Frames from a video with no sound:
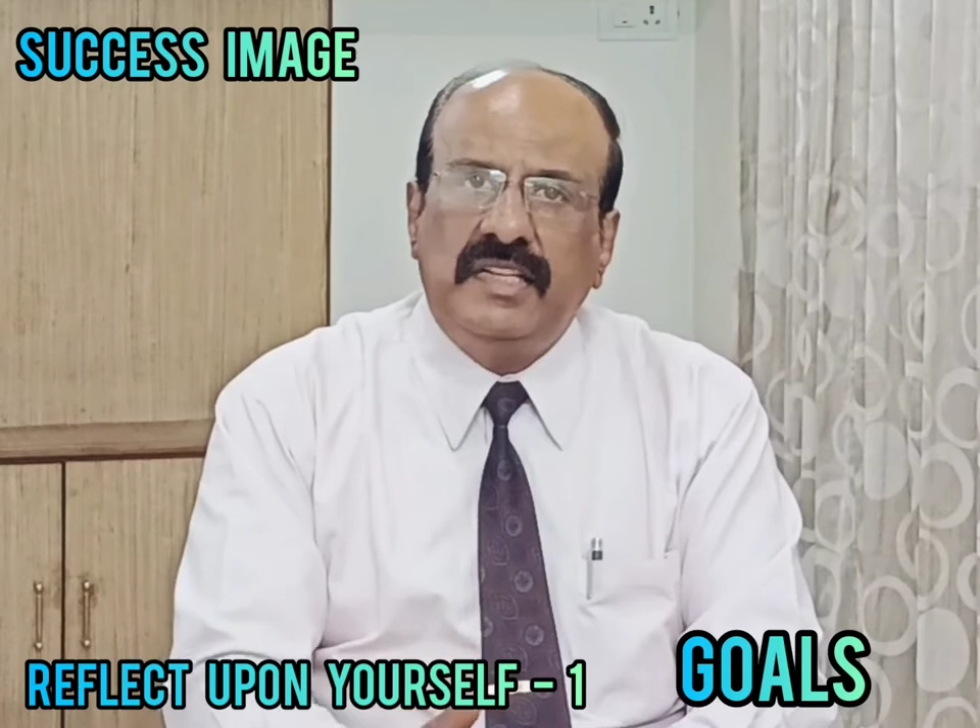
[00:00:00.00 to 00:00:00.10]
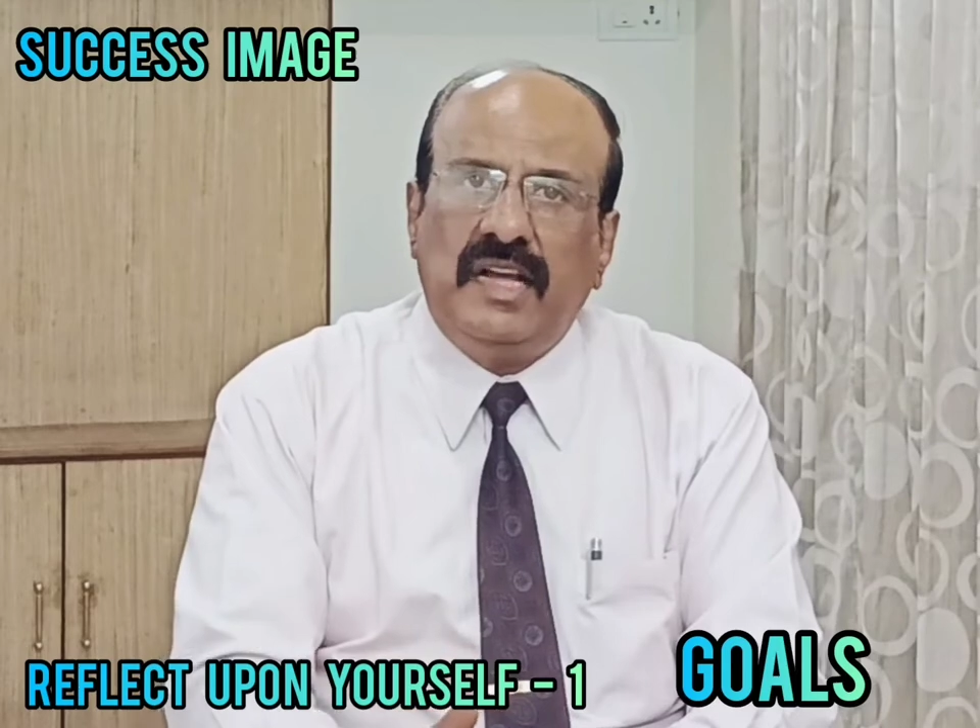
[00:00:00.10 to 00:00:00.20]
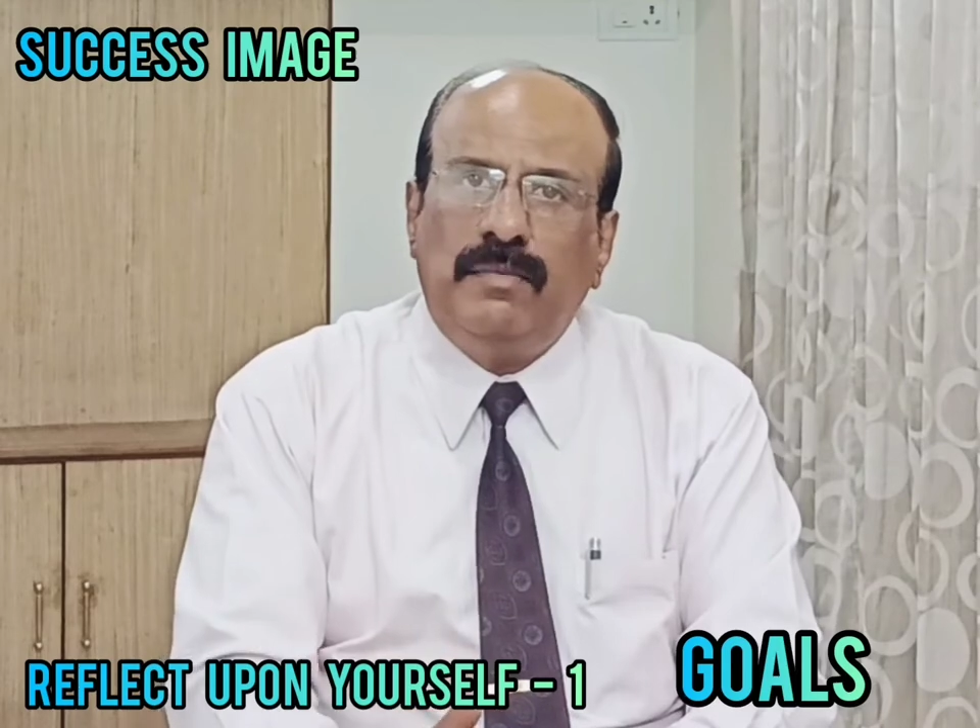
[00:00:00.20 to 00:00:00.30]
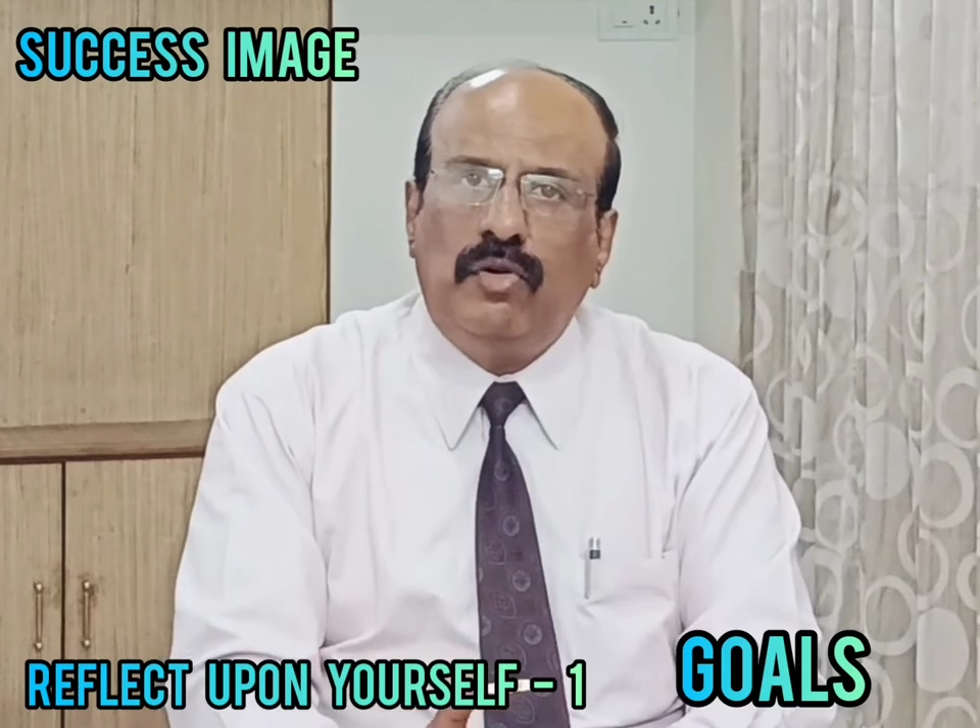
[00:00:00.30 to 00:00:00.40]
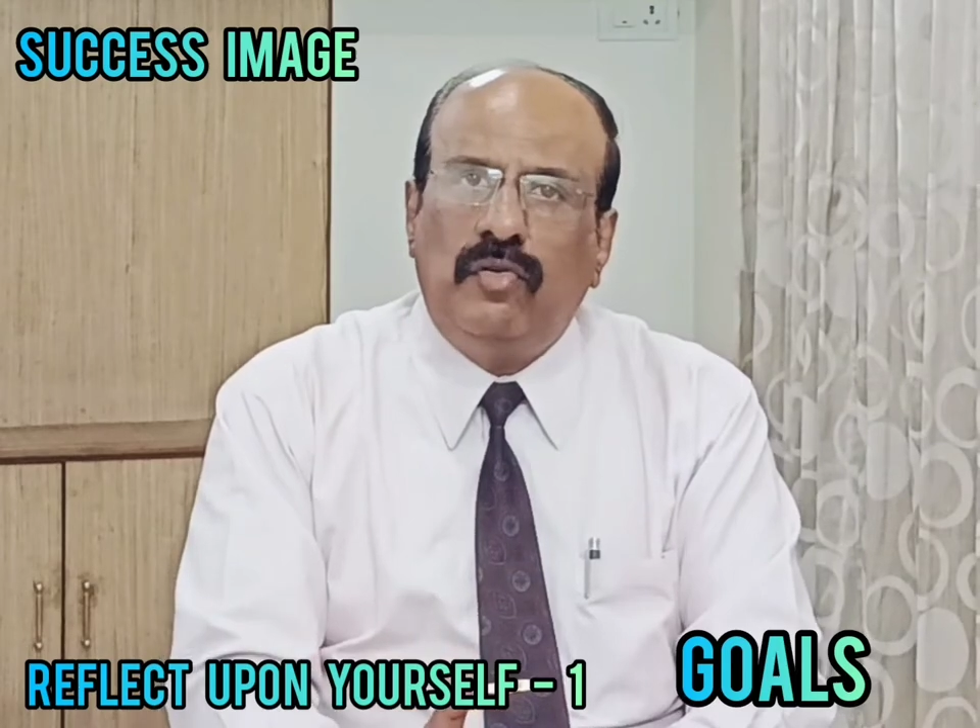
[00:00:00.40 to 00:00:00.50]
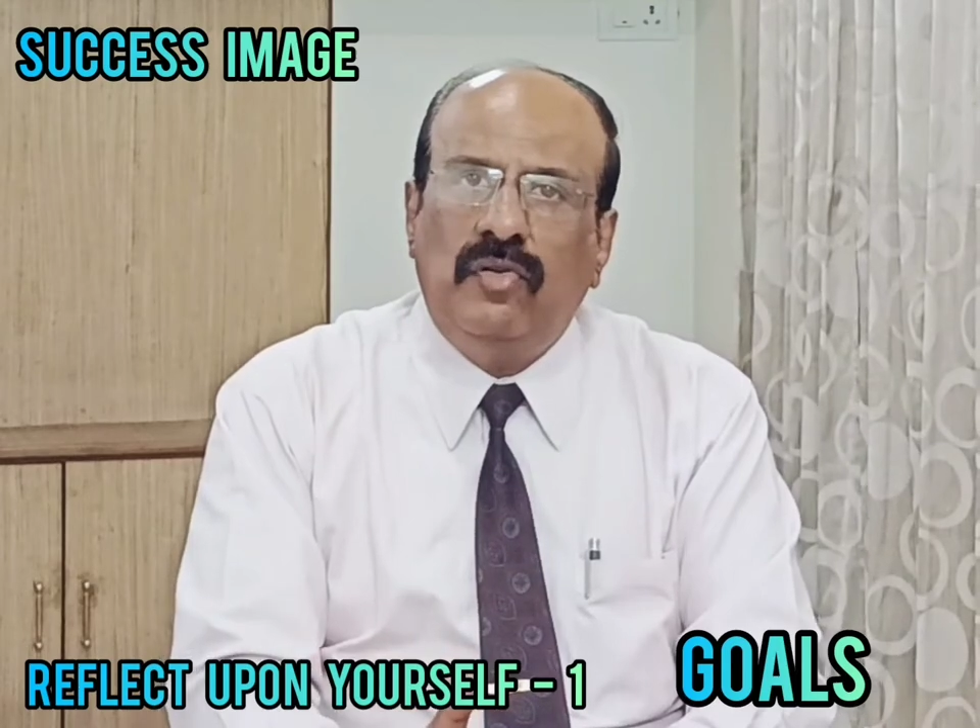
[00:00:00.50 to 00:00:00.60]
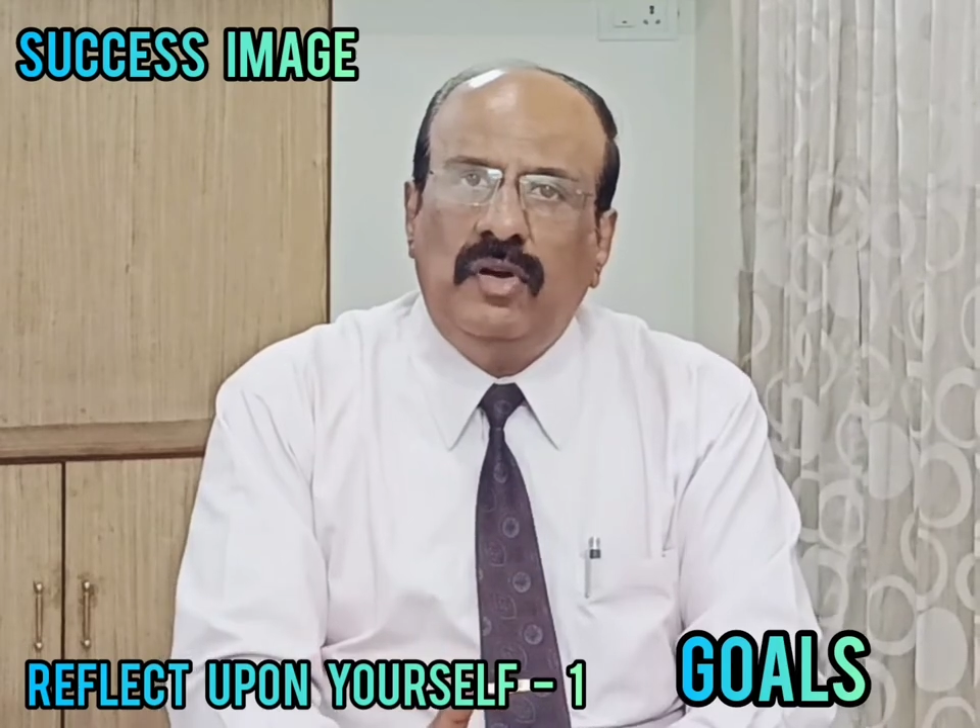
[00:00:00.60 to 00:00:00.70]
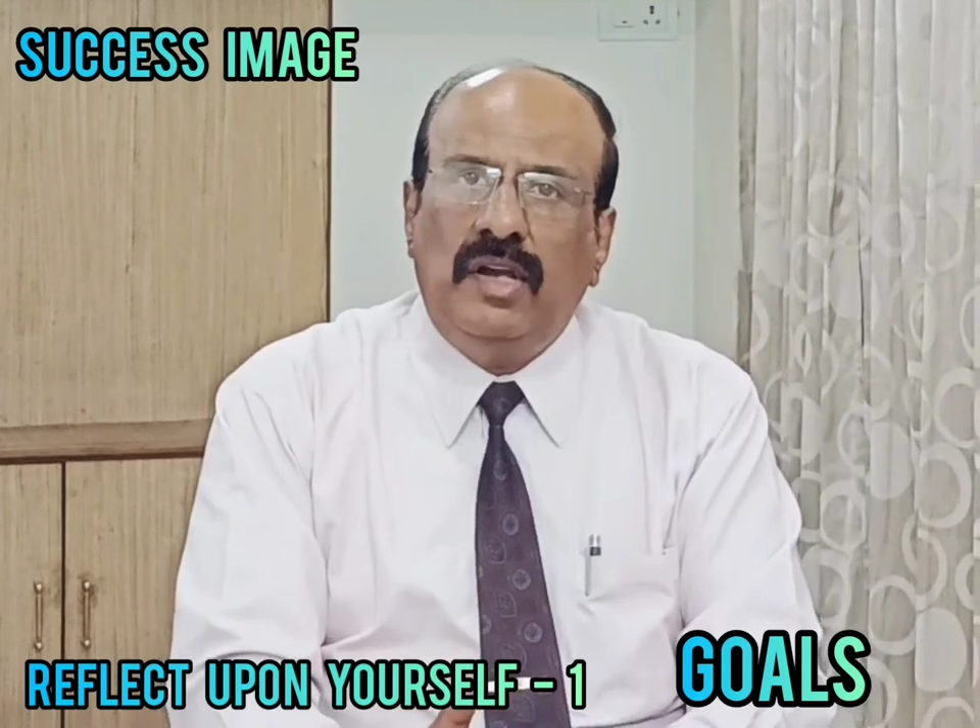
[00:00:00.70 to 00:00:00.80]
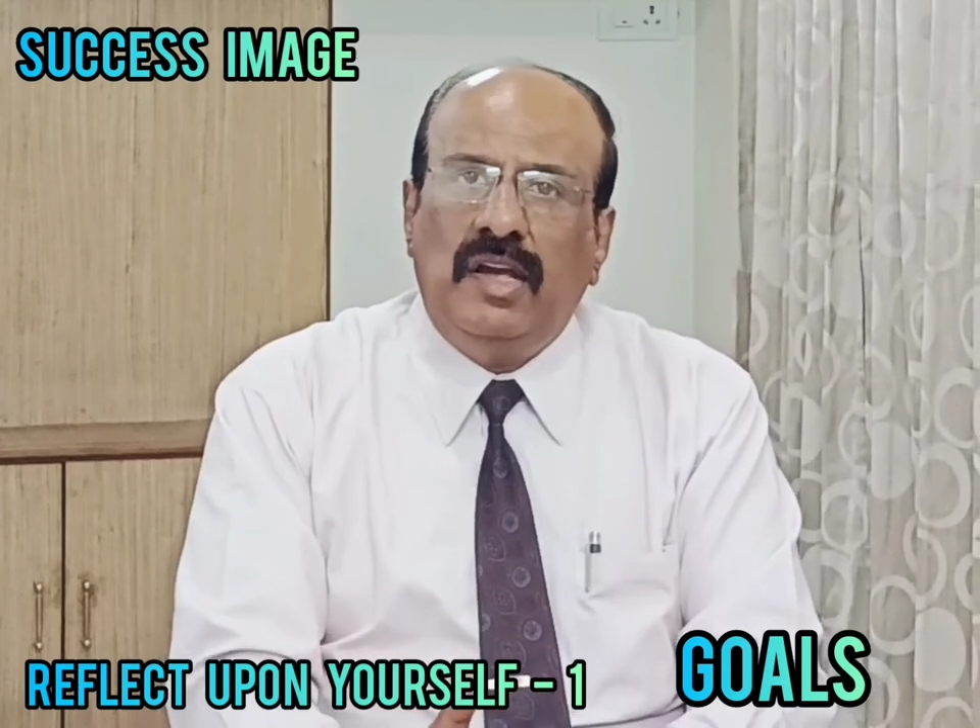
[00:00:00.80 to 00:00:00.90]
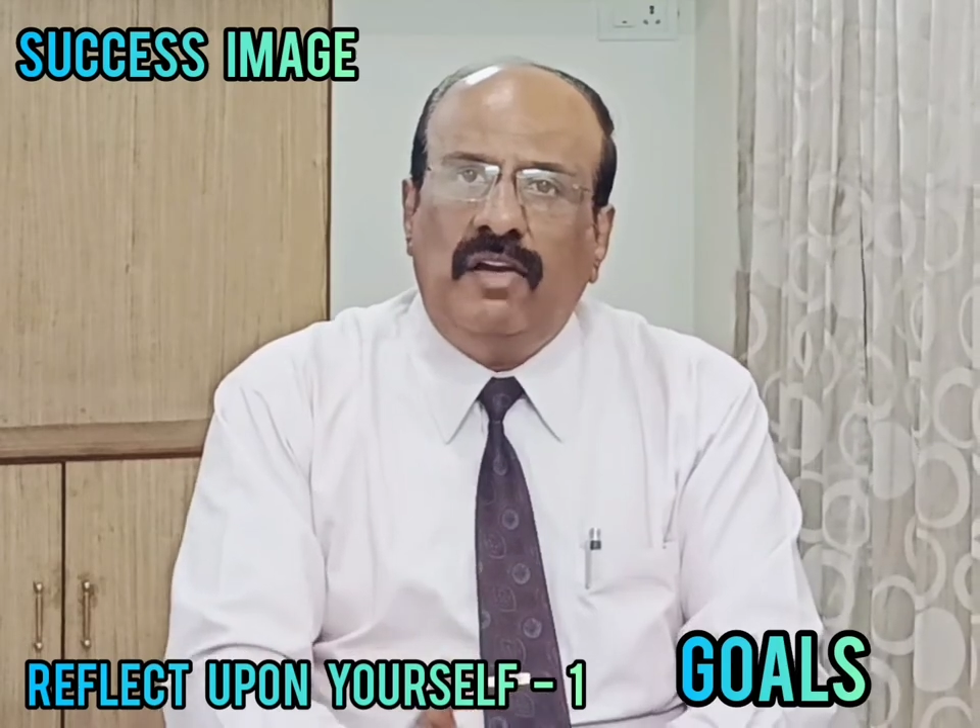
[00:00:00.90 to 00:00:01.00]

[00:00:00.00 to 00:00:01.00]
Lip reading: in the above.